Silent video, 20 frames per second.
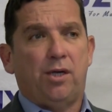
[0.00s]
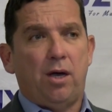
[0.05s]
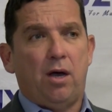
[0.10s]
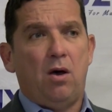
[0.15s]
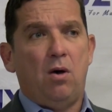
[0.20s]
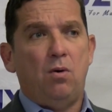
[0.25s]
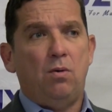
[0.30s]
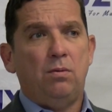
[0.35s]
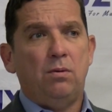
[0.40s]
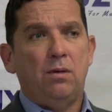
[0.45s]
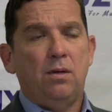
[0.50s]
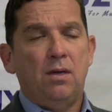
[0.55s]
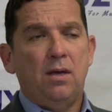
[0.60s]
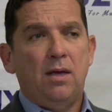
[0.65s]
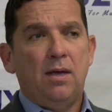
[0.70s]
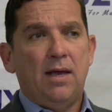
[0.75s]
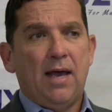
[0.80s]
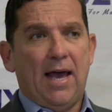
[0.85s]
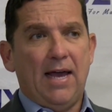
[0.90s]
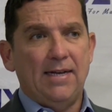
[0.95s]
go
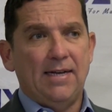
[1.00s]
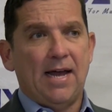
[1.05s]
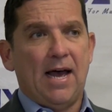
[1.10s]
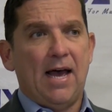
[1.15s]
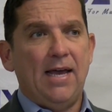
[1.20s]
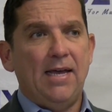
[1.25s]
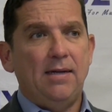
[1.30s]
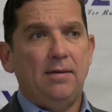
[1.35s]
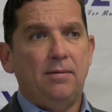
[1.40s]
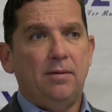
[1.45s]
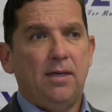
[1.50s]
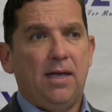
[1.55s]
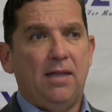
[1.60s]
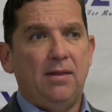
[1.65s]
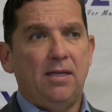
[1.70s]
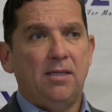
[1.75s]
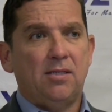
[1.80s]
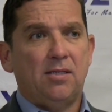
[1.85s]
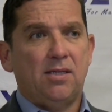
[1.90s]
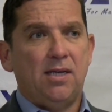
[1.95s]
at night in
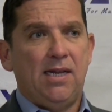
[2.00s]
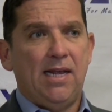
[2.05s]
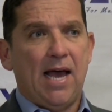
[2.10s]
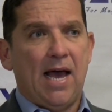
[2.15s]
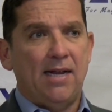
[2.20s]
this city.